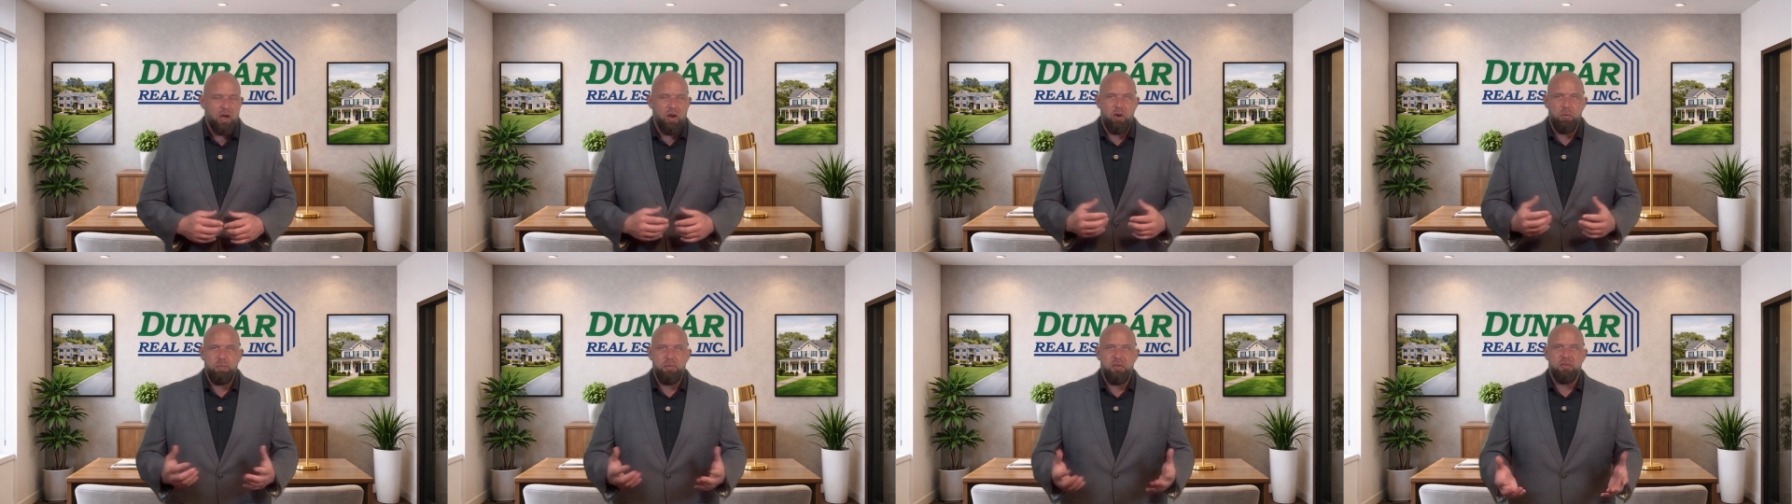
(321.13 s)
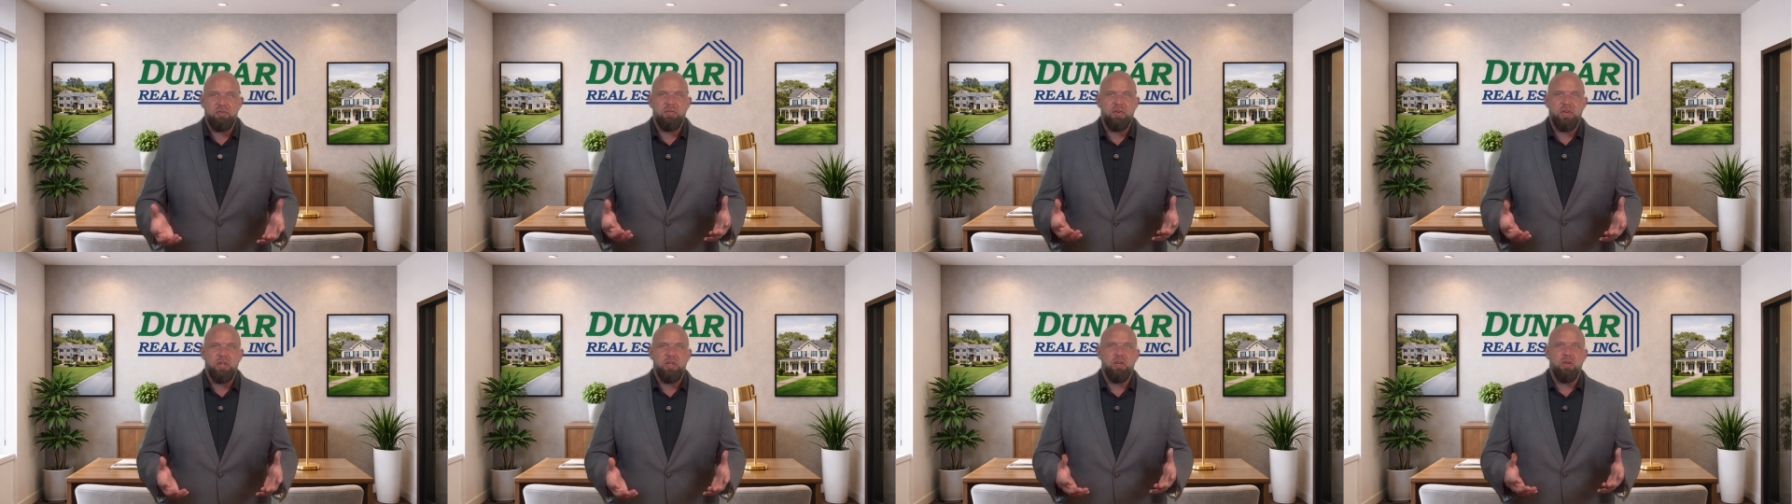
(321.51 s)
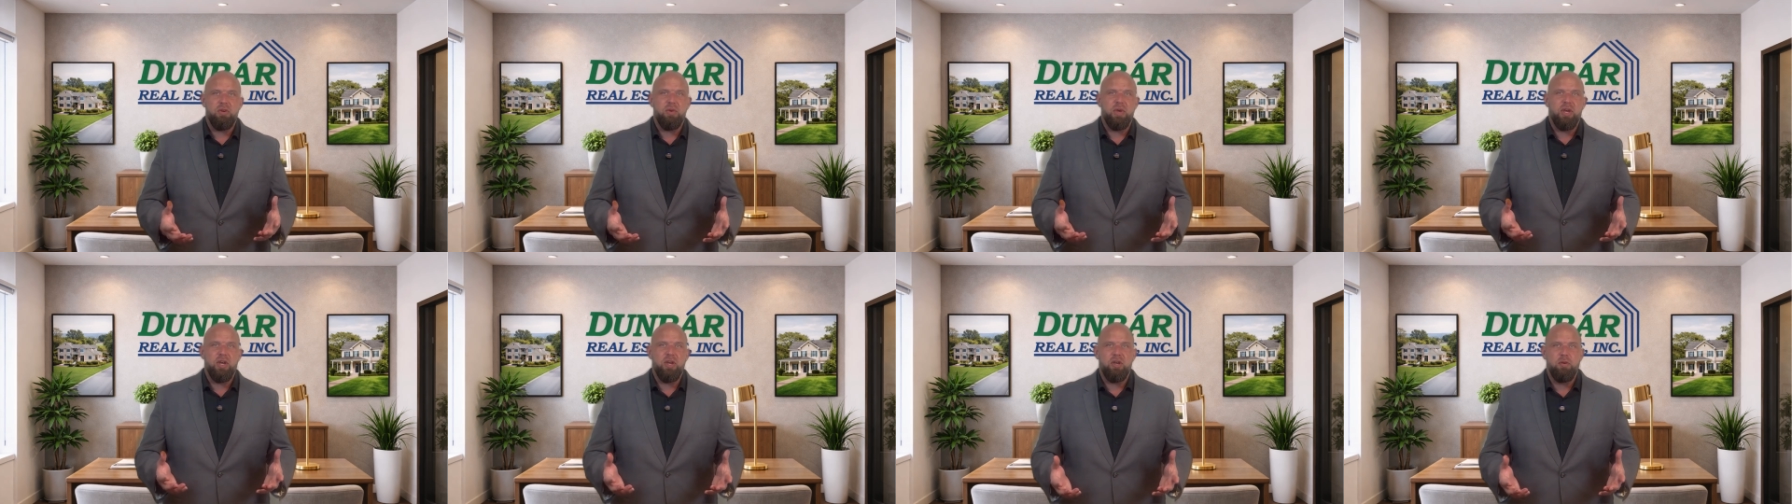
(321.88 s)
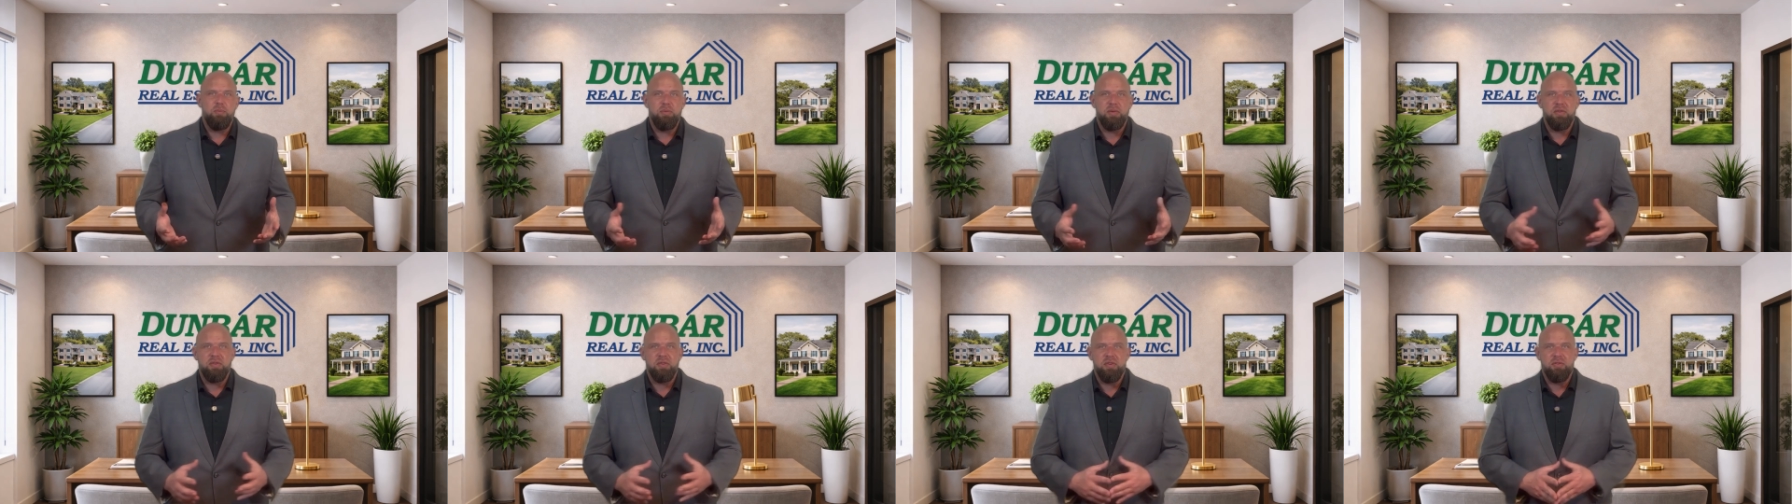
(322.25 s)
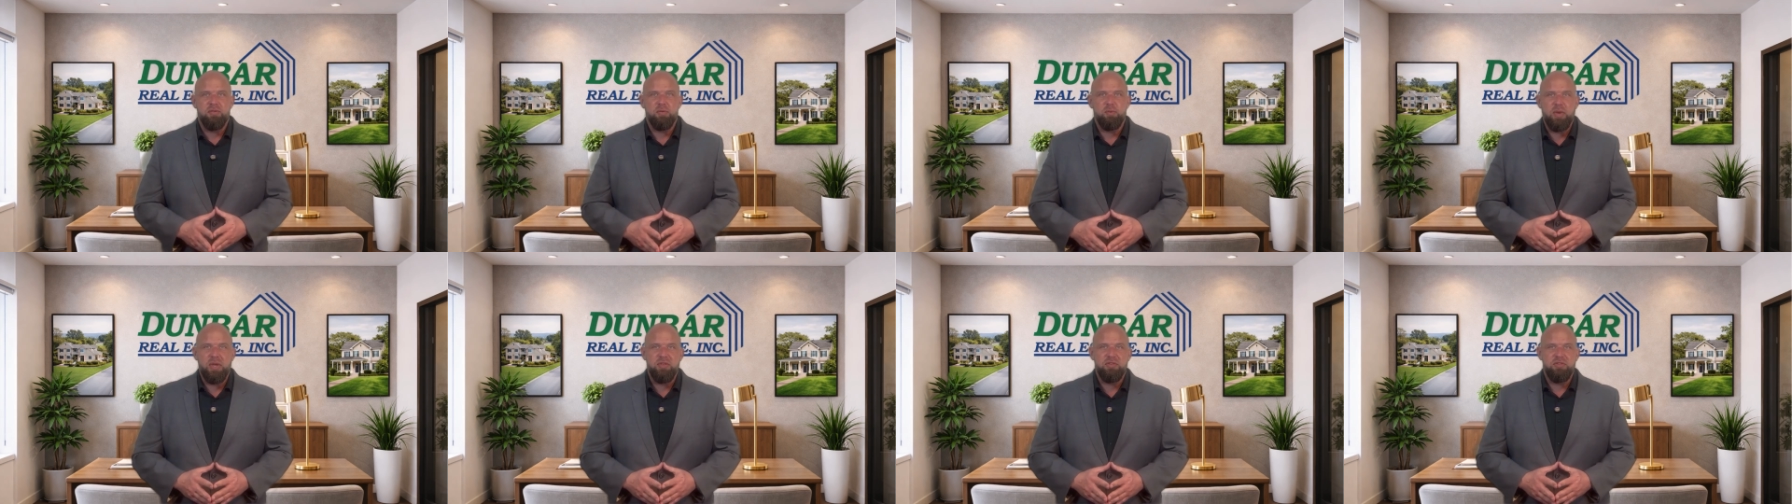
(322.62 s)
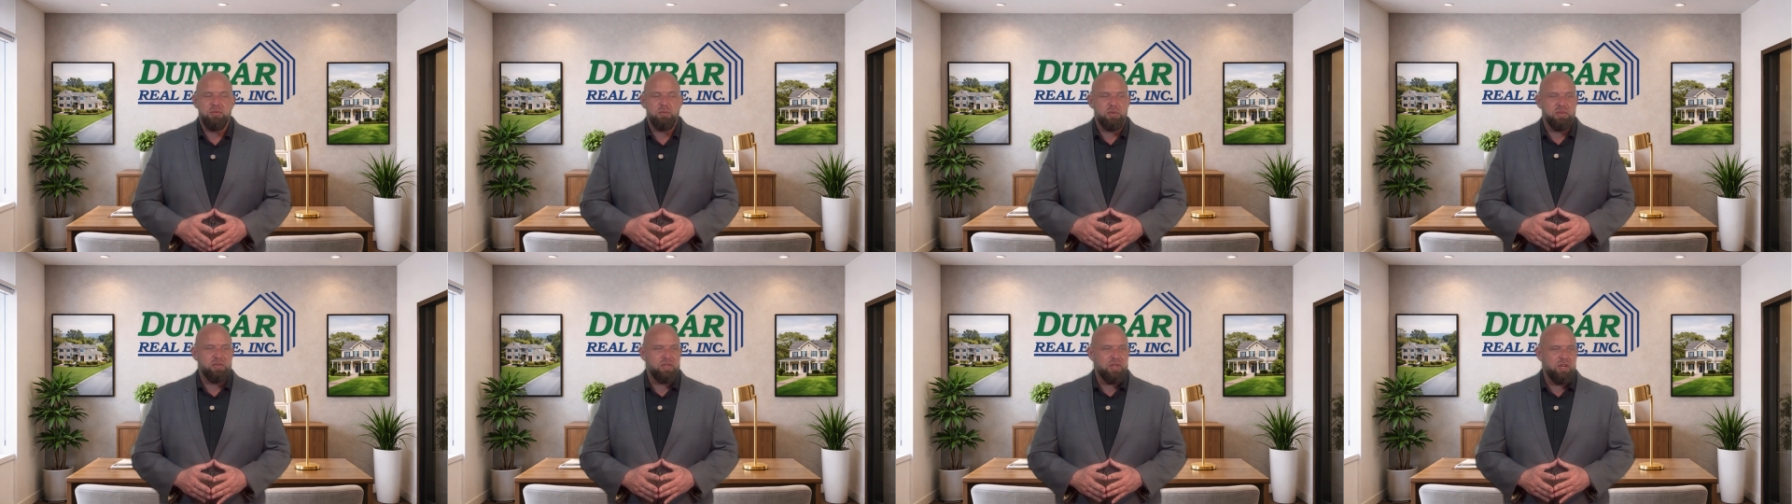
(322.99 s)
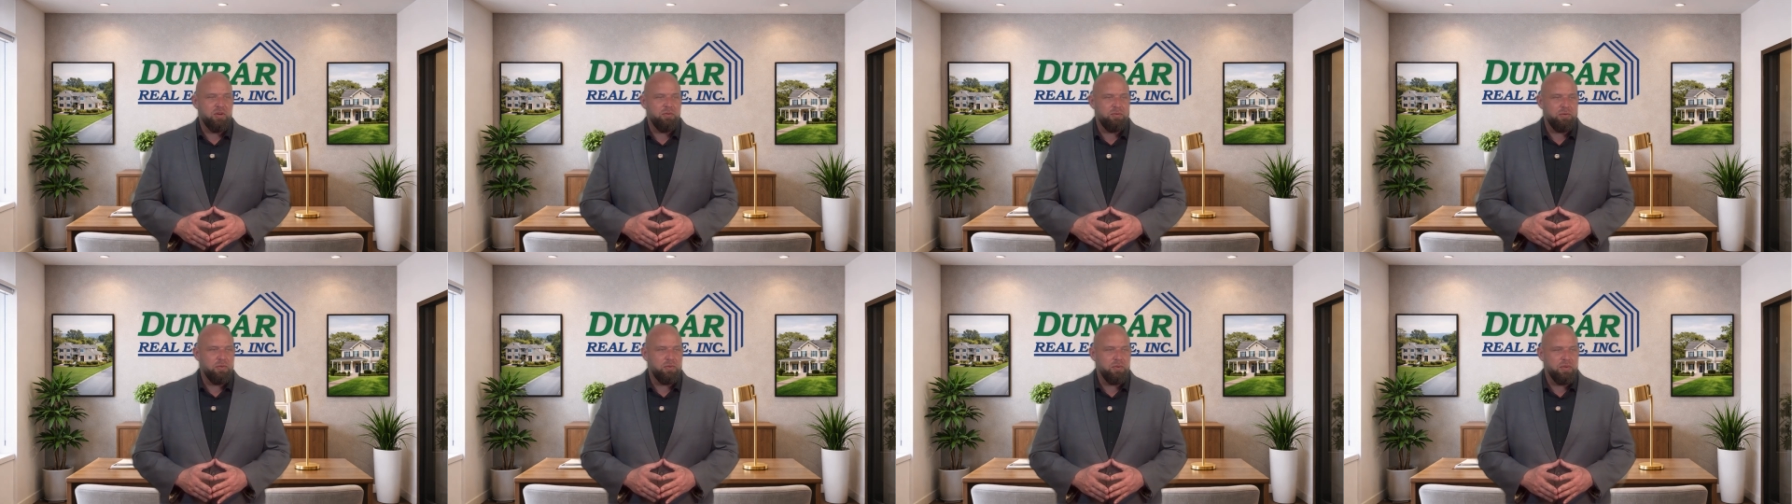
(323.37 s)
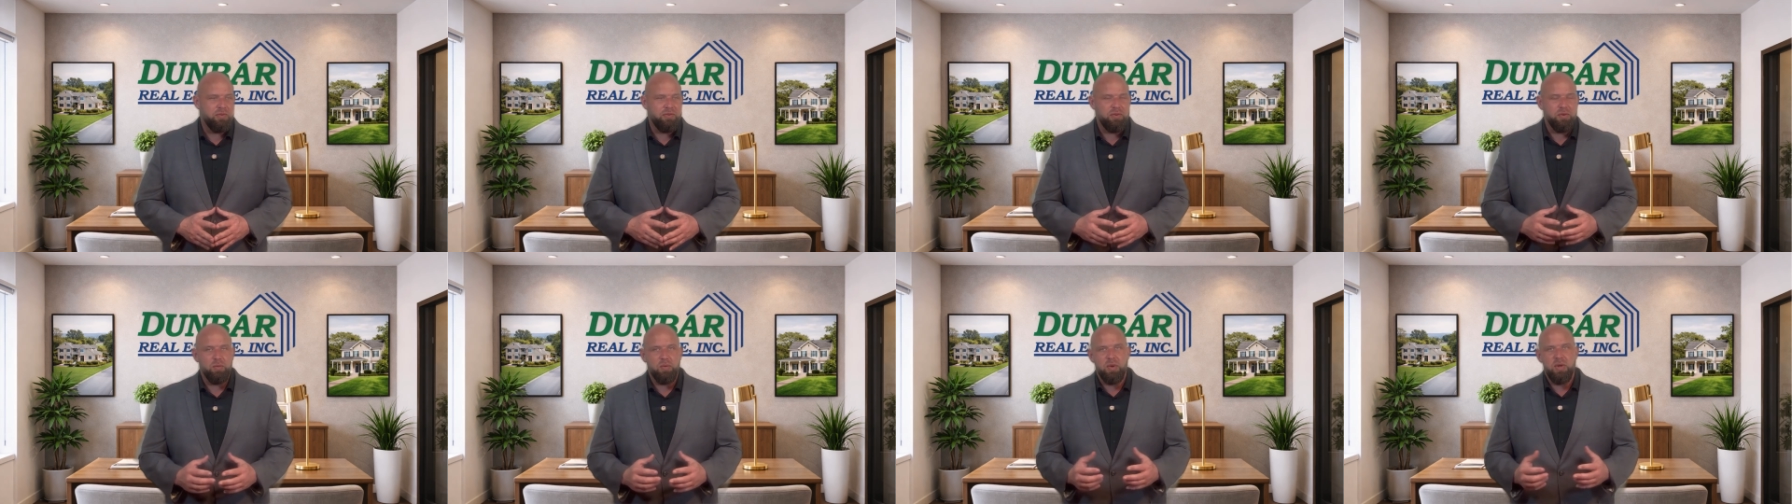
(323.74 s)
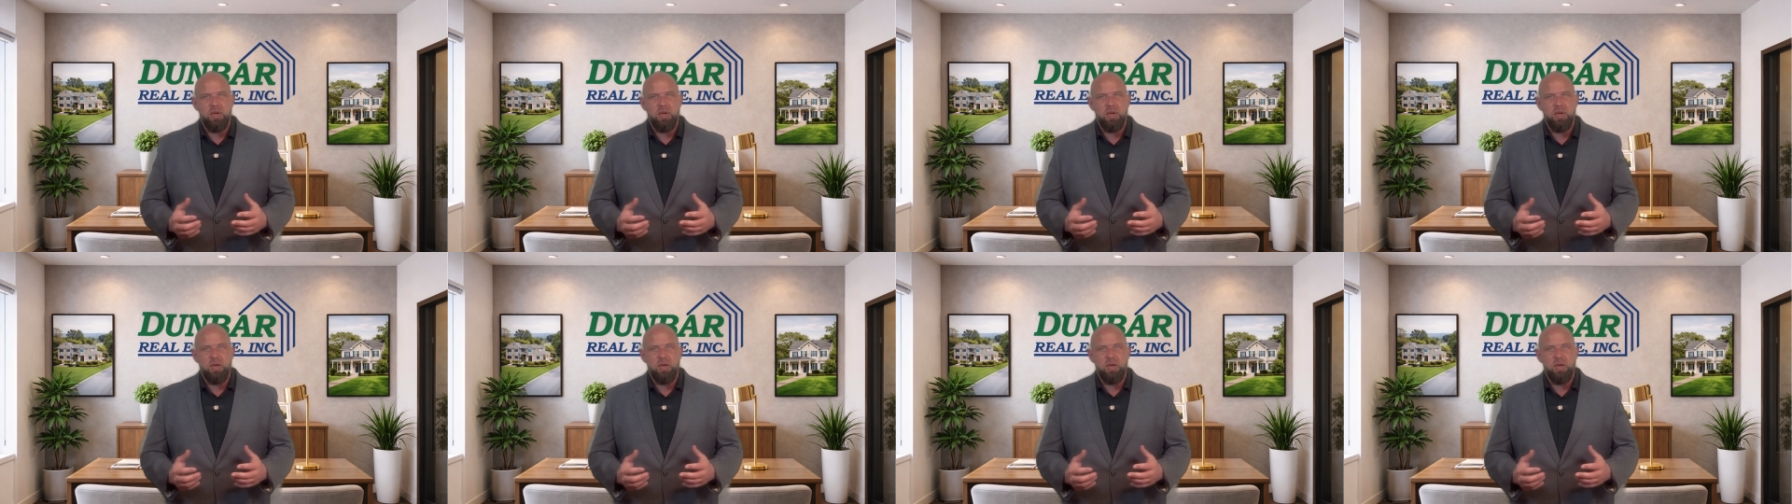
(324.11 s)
I hope this video helped. This information was helpful.